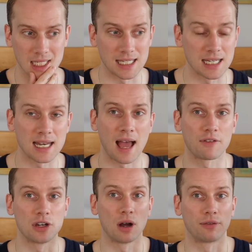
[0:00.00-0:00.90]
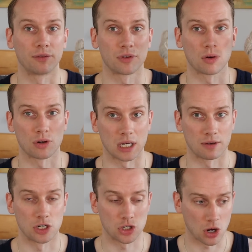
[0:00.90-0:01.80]
didn't have enough of the
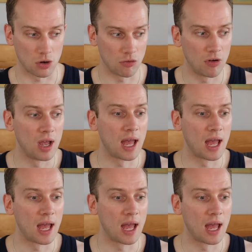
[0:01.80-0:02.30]
Ordinary Joe